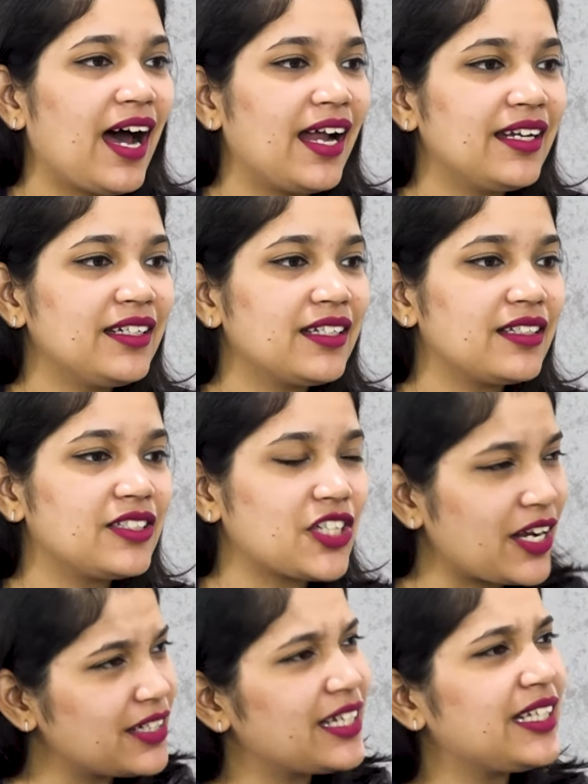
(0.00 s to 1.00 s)
And
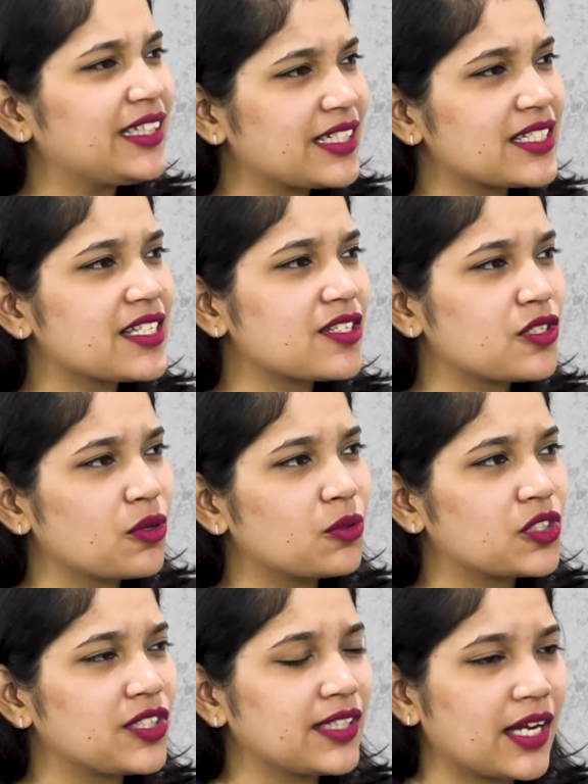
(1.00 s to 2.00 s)
generally, there is this
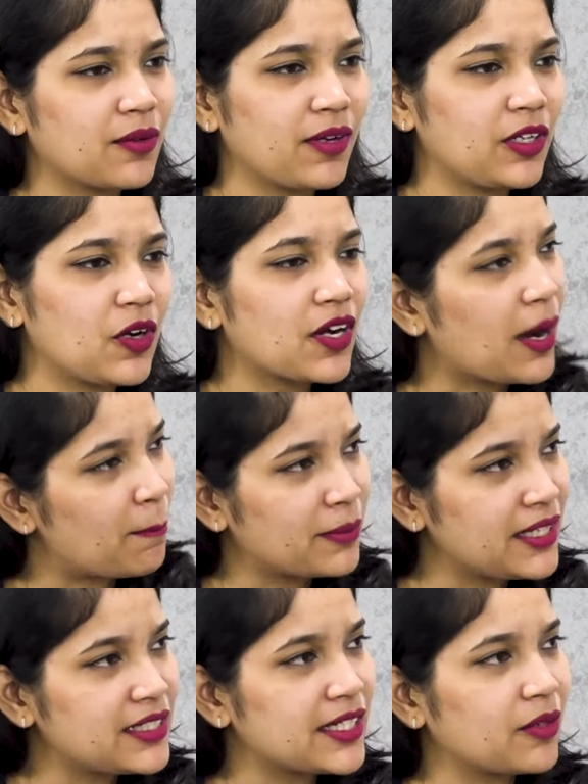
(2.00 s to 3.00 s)
notion that when you're
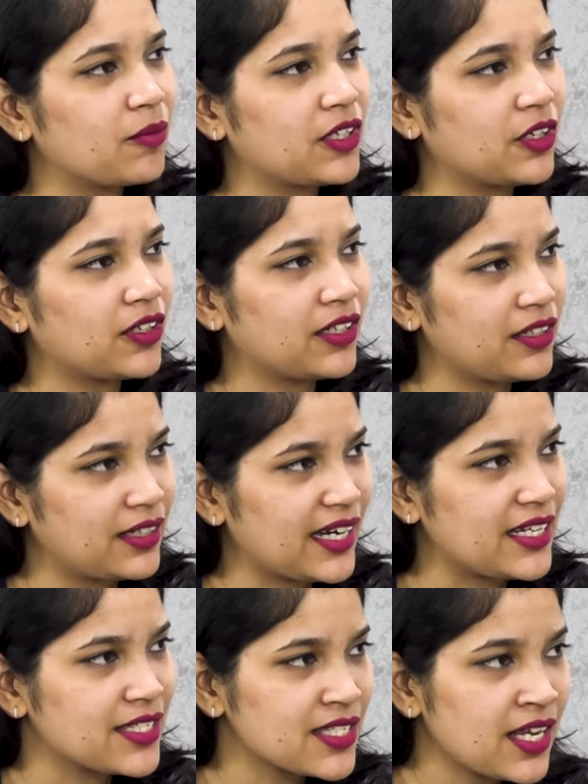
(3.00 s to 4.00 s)
competing, when you're in a
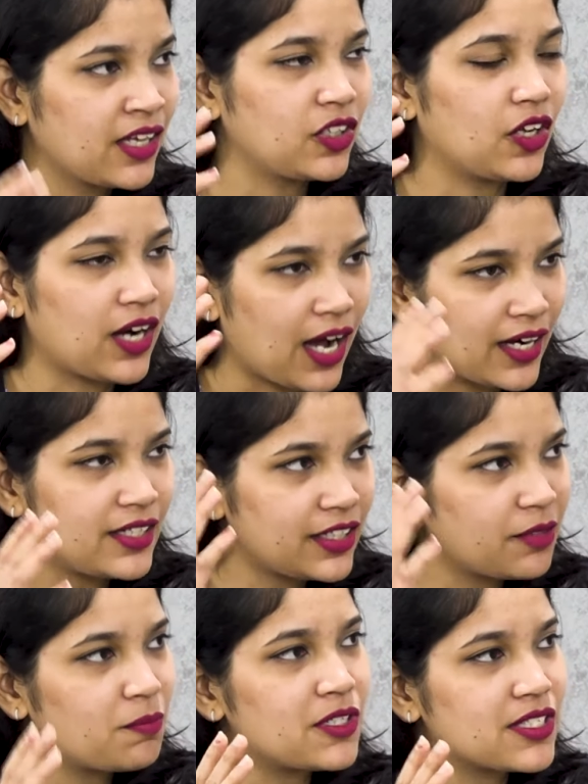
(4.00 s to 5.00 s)
race, your
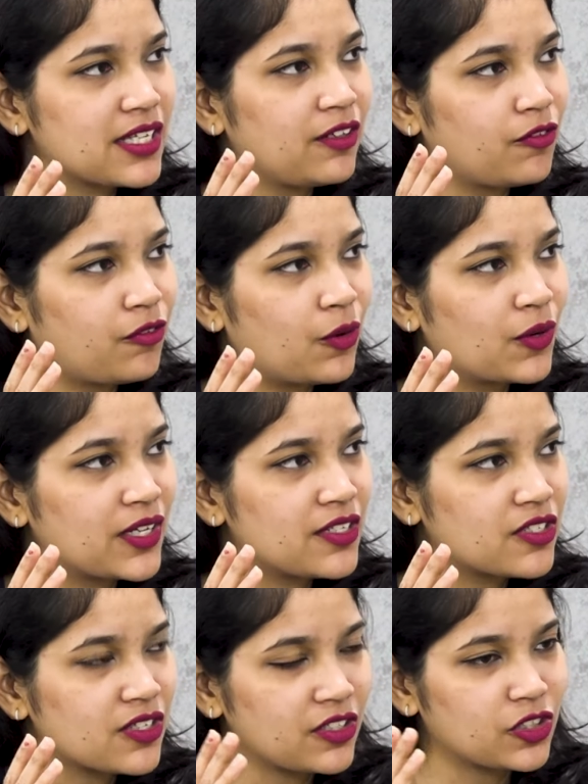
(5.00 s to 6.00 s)
100%
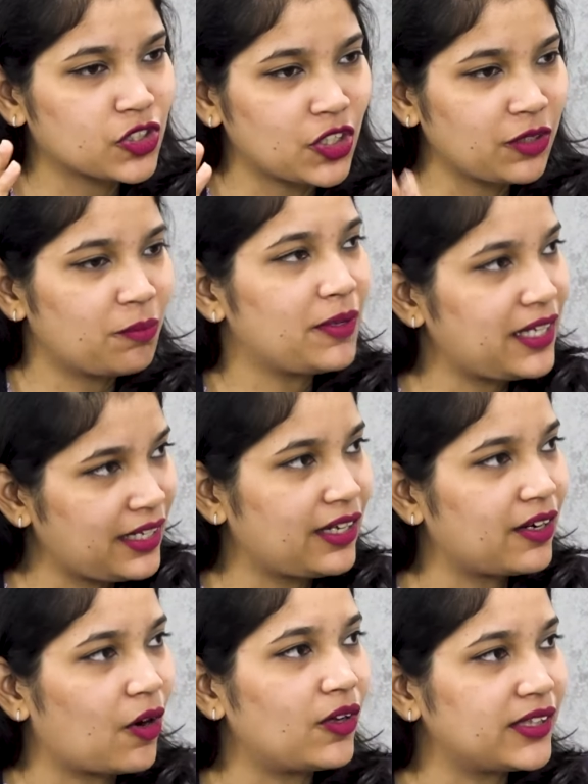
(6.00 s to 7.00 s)
focus should
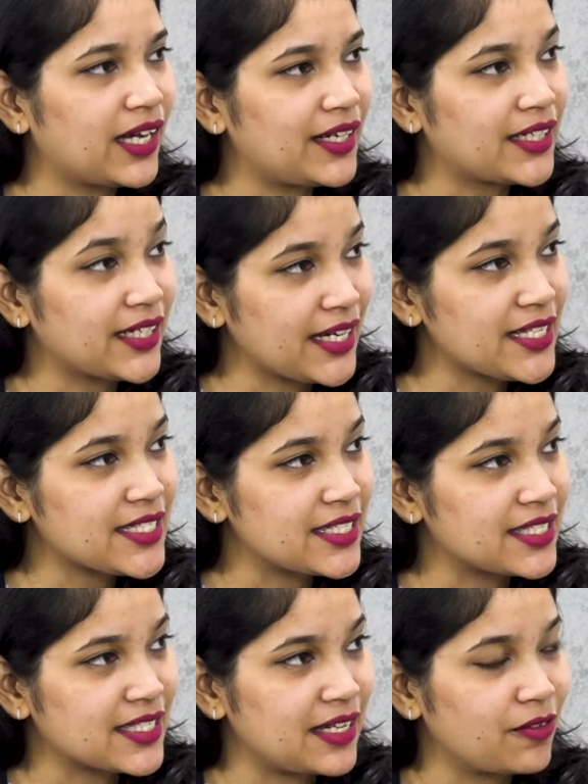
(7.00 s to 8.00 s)
be on that race
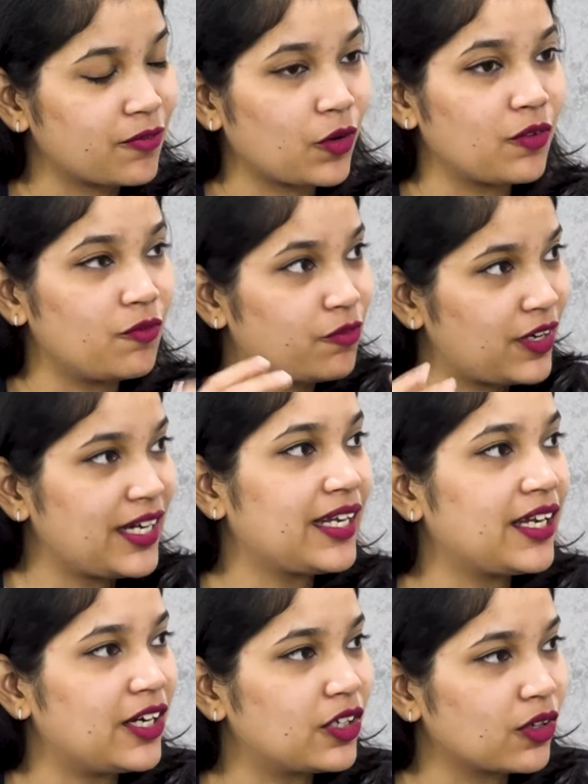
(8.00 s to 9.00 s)
itself, on
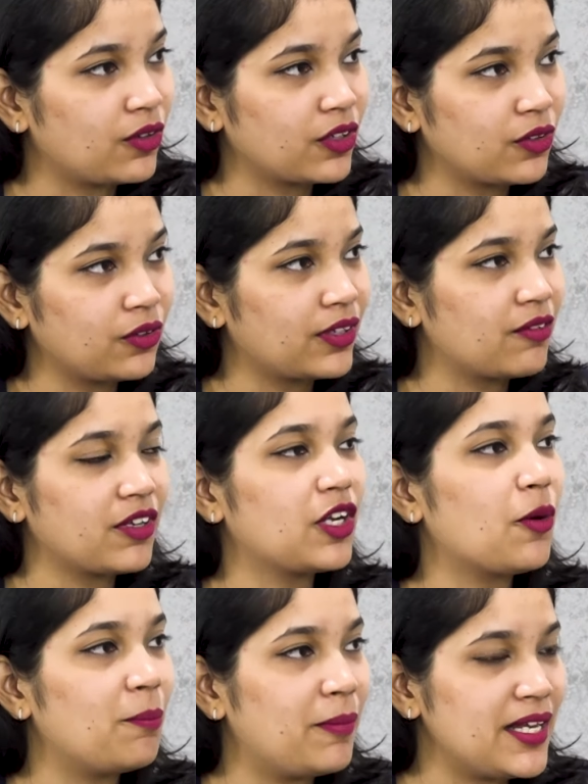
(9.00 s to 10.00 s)
winning it or, you know, giving
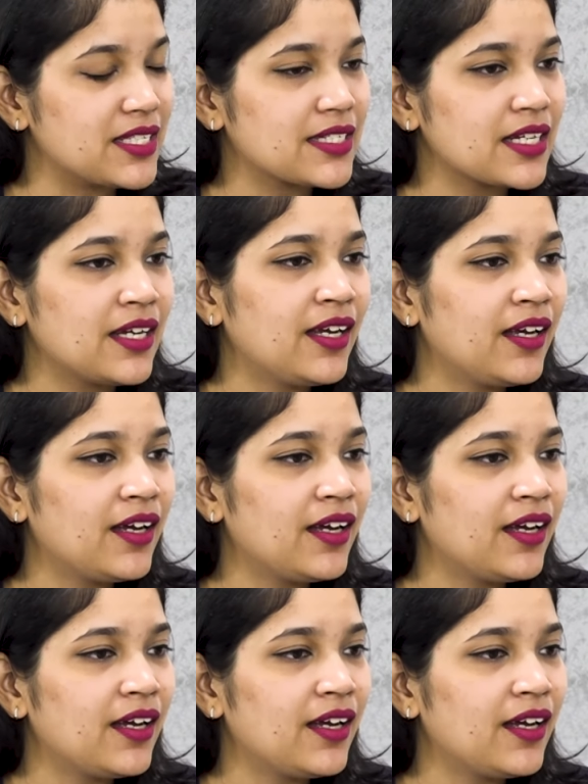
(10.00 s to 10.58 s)
your best.